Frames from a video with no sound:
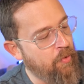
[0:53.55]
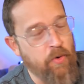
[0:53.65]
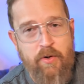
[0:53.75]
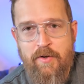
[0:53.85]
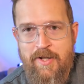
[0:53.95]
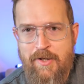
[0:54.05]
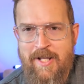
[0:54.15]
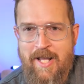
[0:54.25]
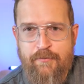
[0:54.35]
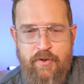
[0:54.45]
or any
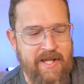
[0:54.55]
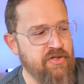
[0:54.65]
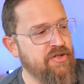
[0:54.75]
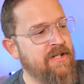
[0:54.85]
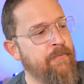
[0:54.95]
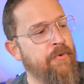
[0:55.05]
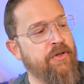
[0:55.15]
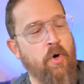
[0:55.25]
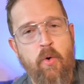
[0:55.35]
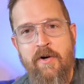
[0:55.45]
kind of relationship
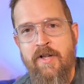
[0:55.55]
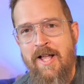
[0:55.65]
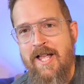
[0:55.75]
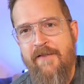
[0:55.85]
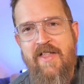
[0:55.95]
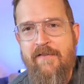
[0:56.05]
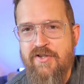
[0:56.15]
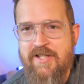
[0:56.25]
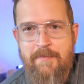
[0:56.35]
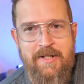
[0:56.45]
with Cort. If they ever
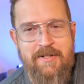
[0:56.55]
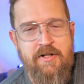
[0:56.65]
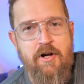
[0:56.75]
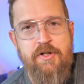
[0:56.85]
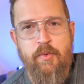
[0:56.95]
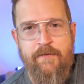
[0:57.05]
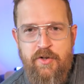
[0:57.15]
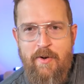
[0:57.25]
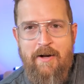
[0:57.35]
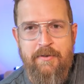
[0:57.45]
send me a guitar to
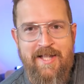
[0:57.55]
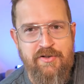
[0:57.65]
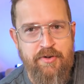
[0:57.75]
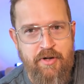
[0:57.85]
review, I'll let you